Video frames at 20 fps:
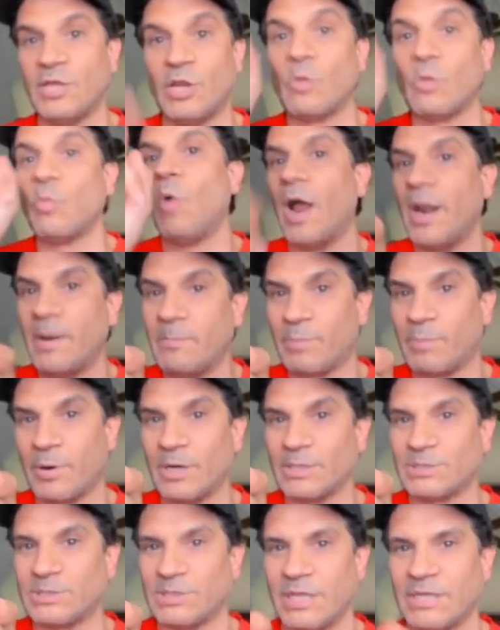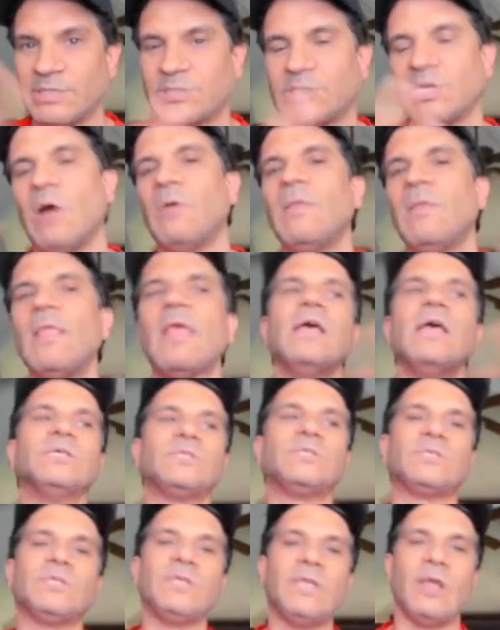one person, so
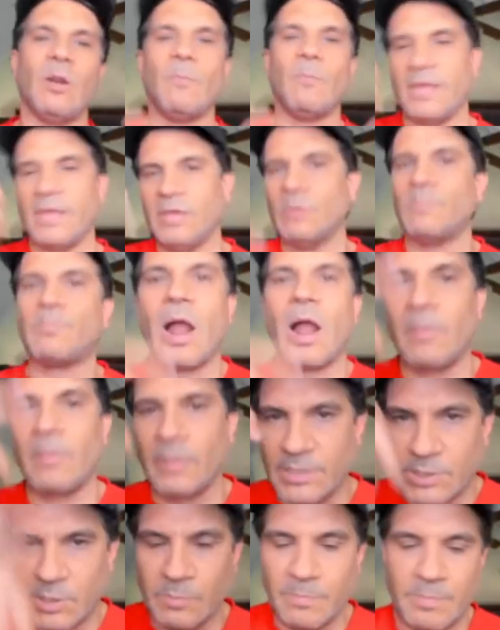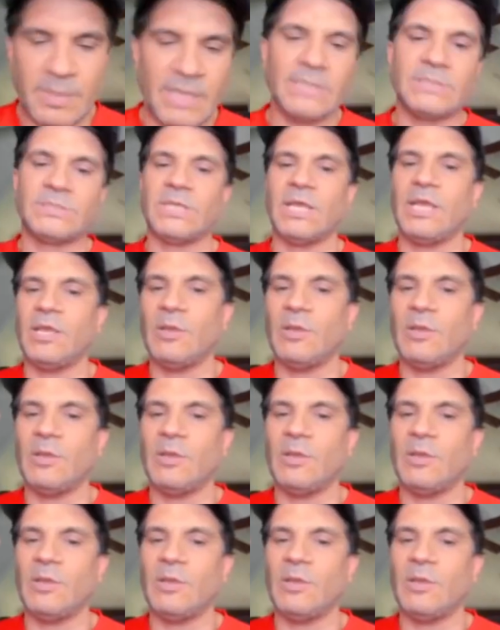but you probably do PC,